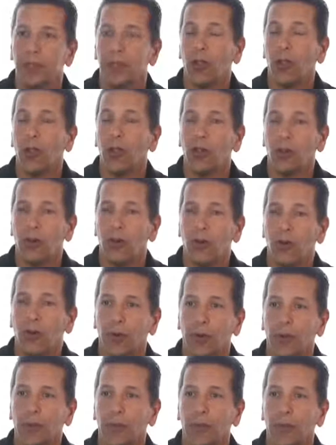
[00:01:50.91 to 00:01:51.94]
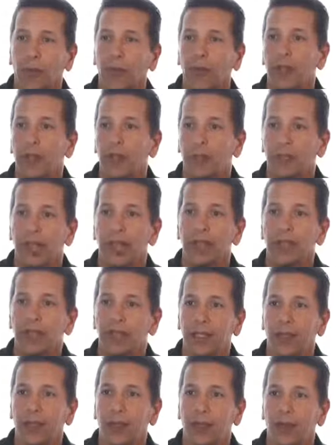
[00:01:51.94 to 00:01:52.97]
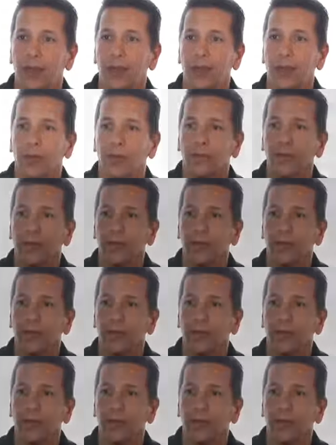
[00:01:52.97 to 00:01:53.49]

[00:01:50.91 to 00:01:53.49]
global program with the blessing of the local